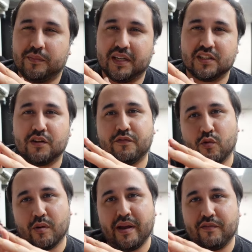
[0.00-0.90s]
because of the
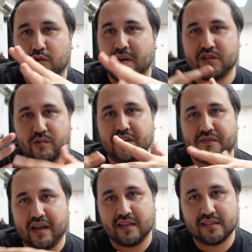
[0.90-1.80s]
format. Format's really
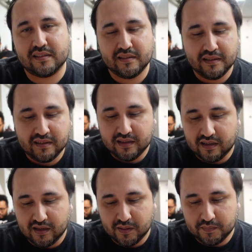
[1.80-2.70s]
fast.
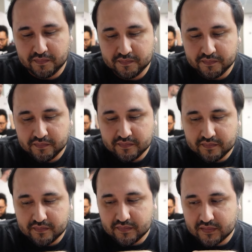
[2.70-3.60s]
Um,
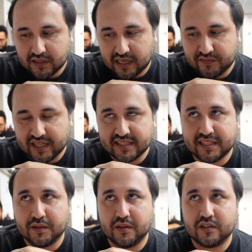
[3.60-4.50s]
I've
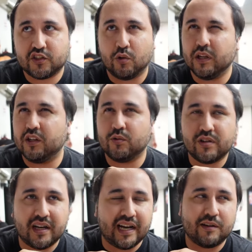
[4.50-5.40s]
tested Sol and
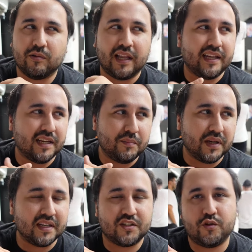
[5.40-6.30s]
Luna. I don't like it
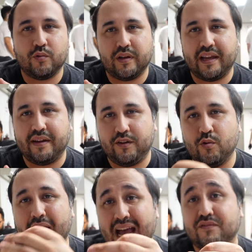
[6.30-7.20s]
because you it, you
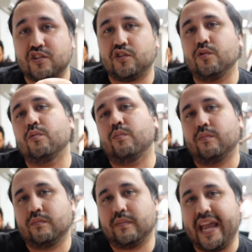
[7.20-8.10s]
have to do
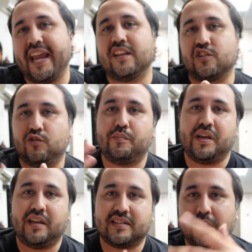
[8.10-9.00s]
A to do
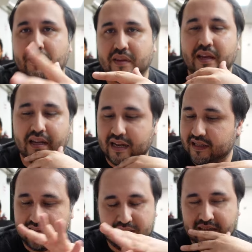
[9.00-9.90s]
B type of thing, and I
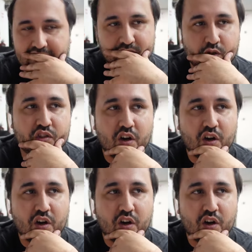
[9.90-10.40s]
those